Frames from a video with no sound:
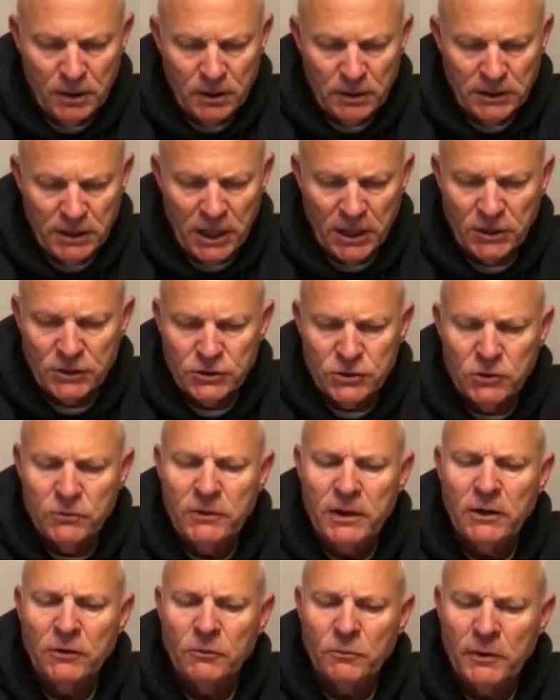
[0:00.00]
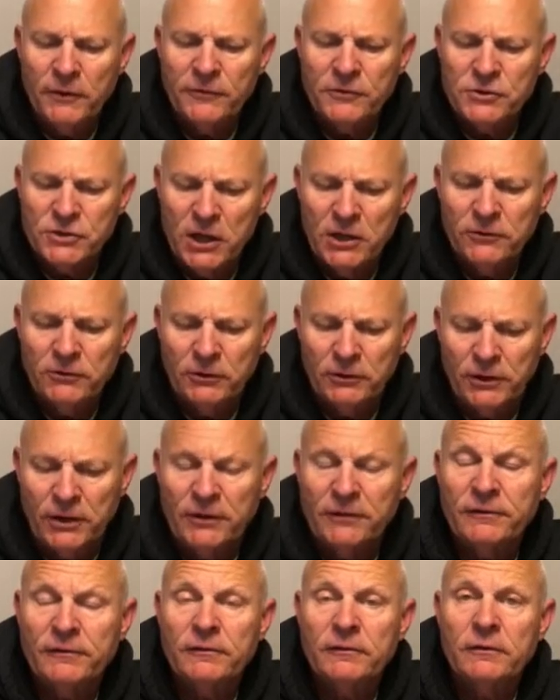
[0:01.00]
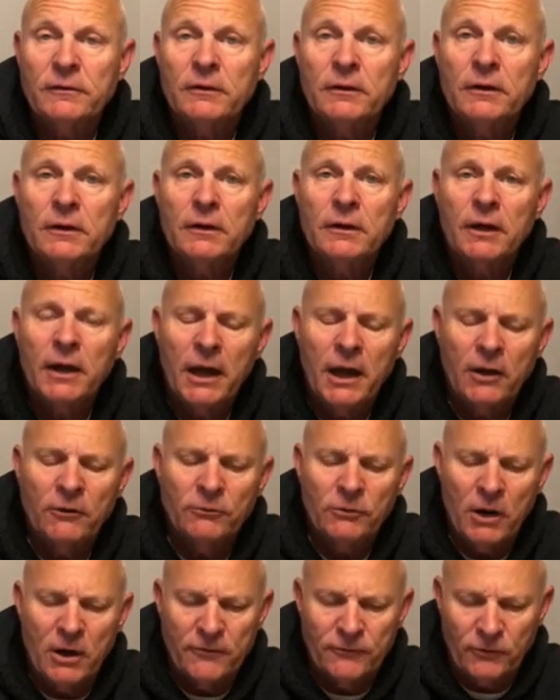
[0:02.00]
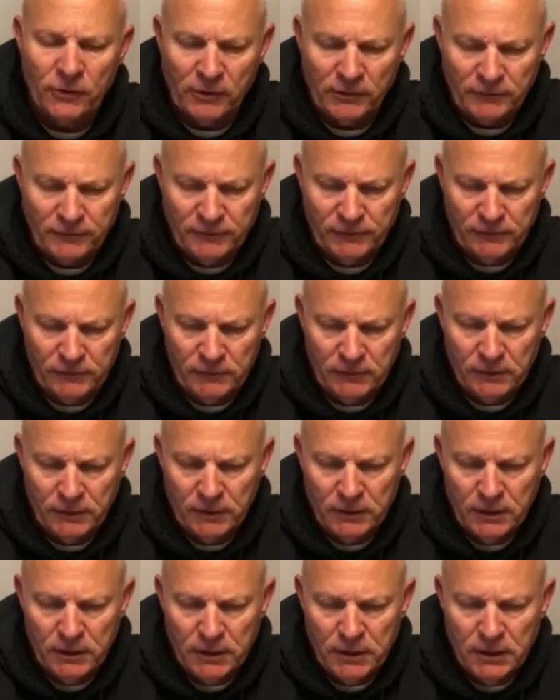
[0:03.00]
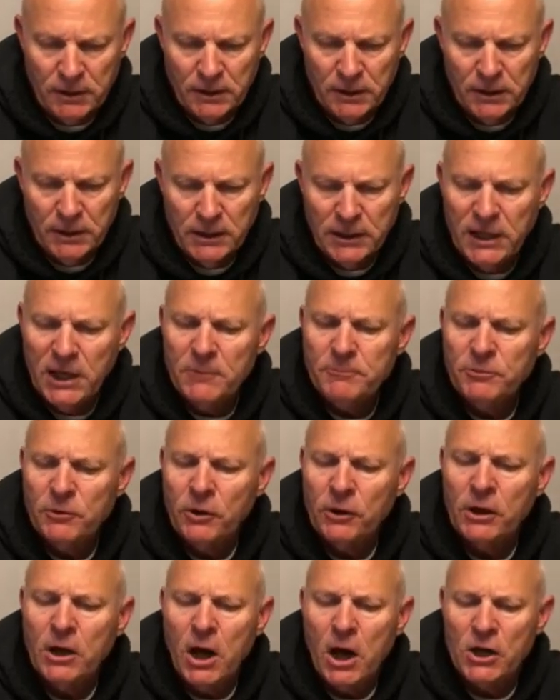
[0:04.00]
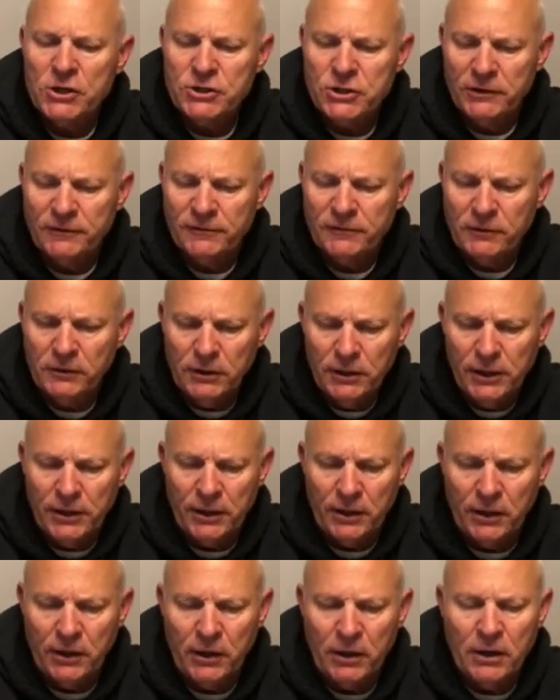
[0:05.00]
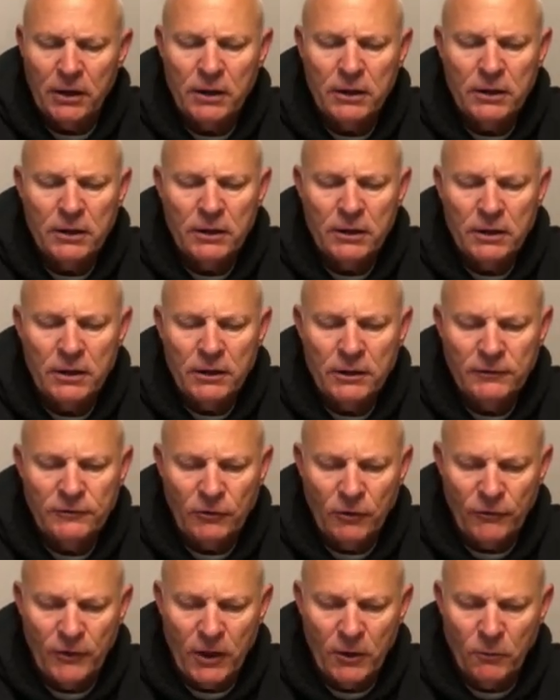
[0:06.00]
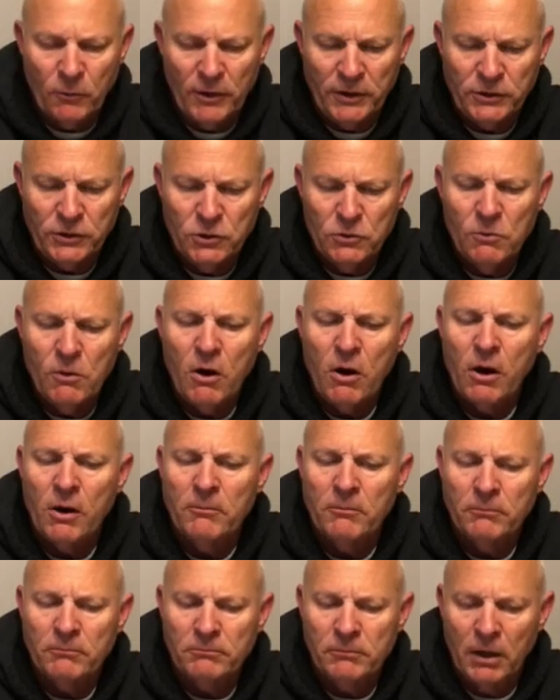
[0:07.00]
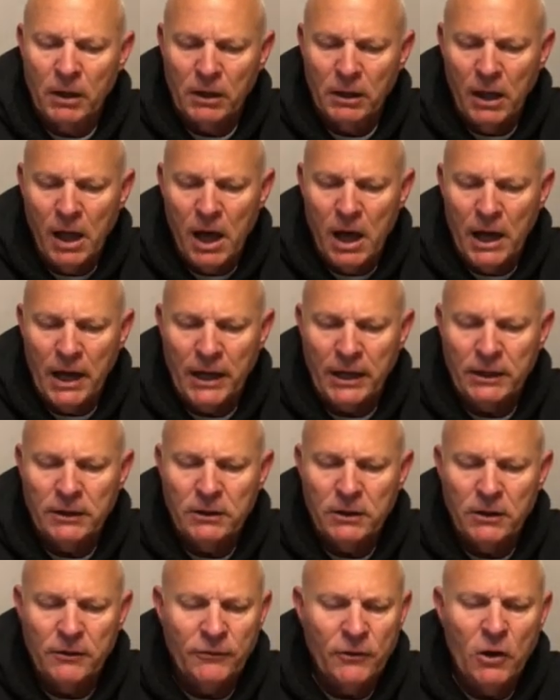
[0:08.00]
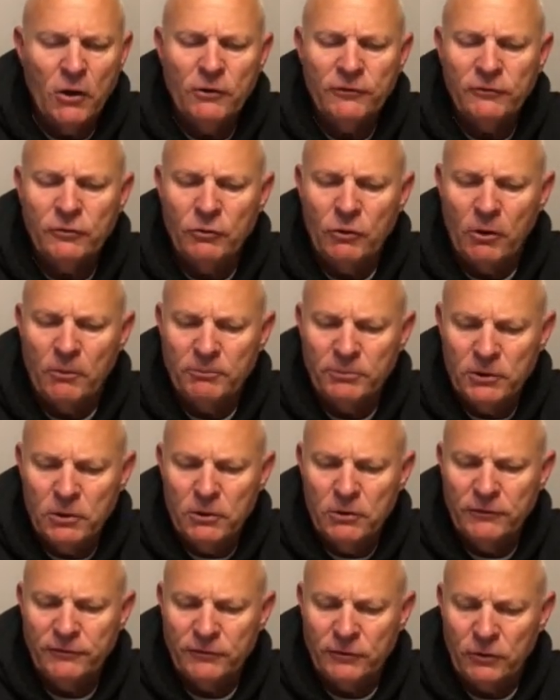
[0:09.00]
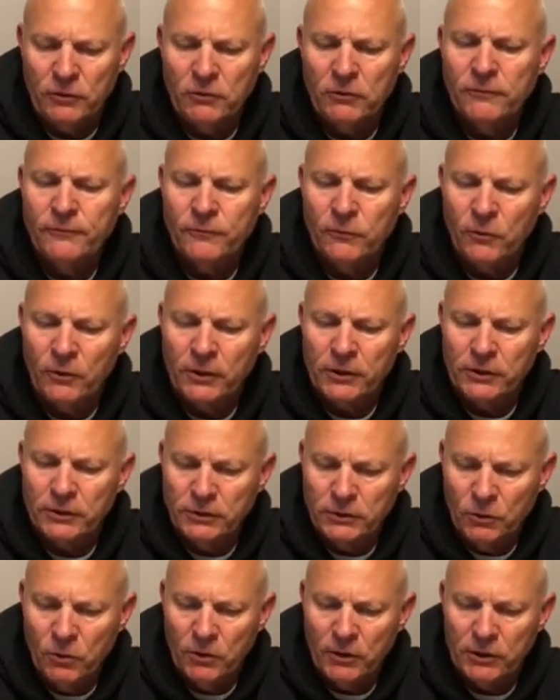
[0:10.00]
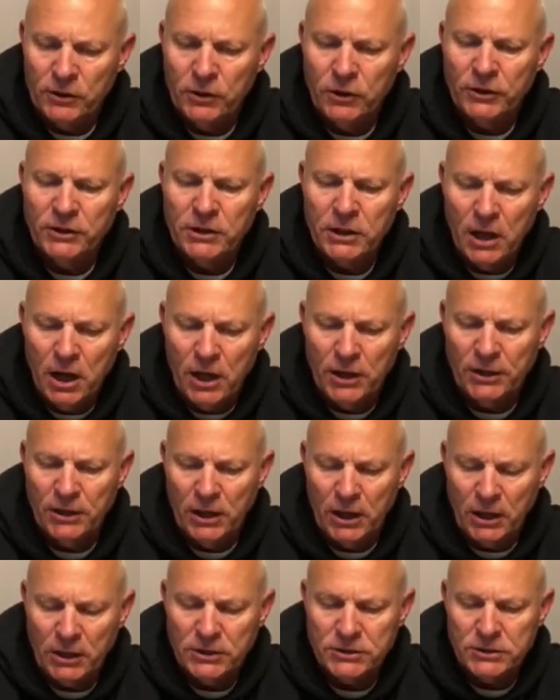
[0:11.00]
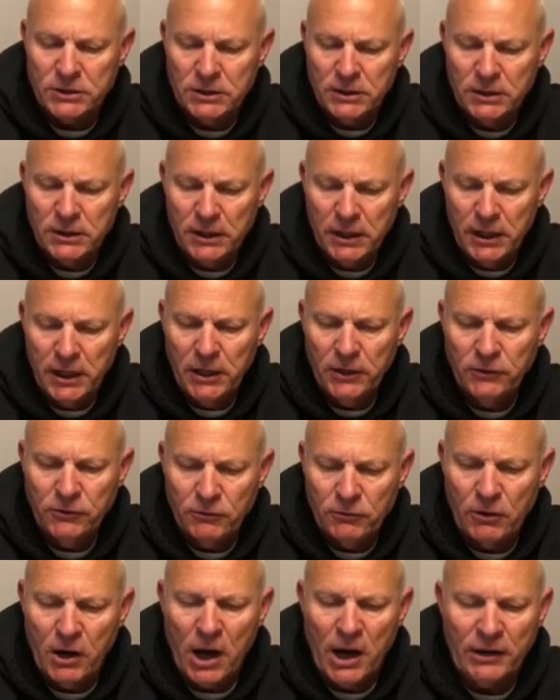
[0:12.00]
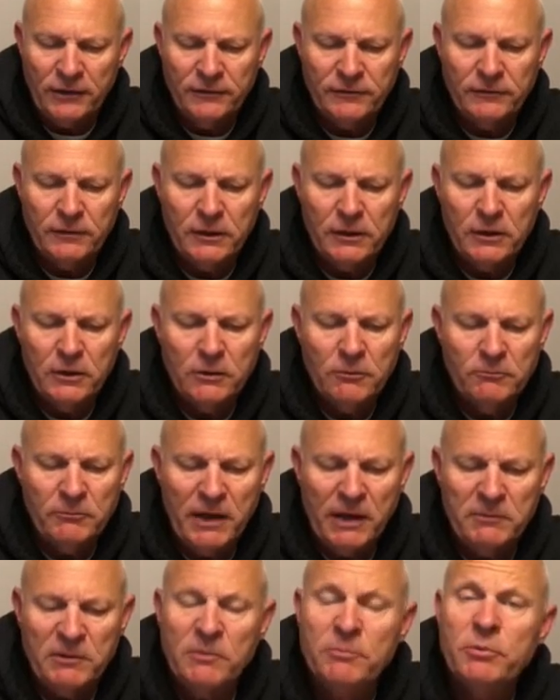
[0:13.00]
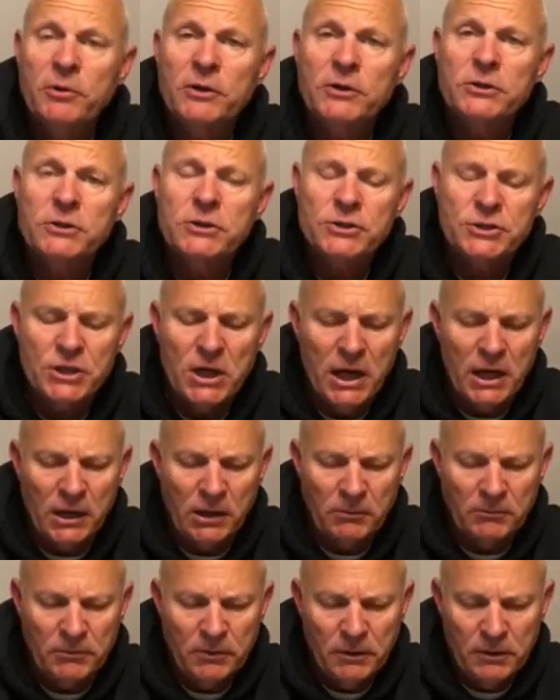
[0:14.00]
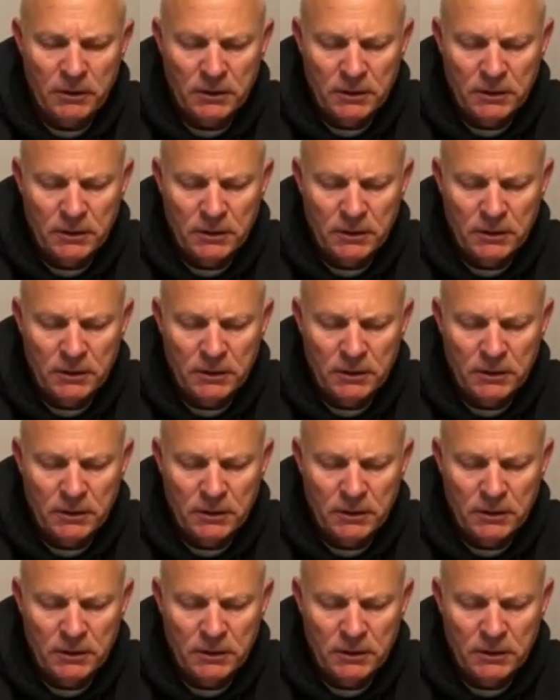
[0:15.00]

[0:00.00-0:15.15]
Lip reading: Yet do it with gentleness and reverence. Keep your conscience clear, so that when you are maligned, those who abuse you for your good conduct in Christ may be put to shame.